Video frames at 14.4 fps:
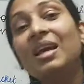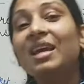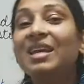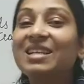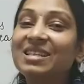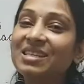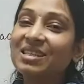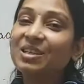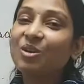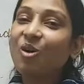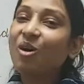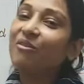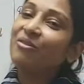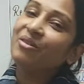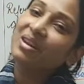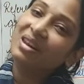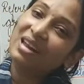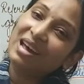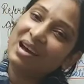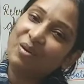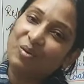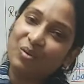instead of
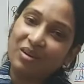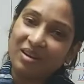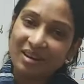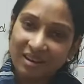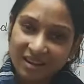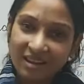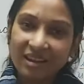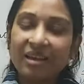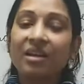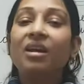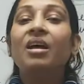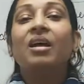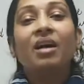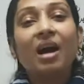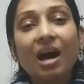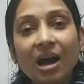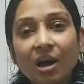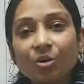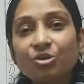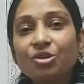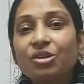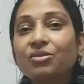noun. Clear?
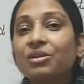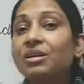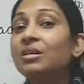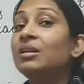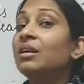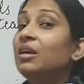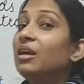How, children?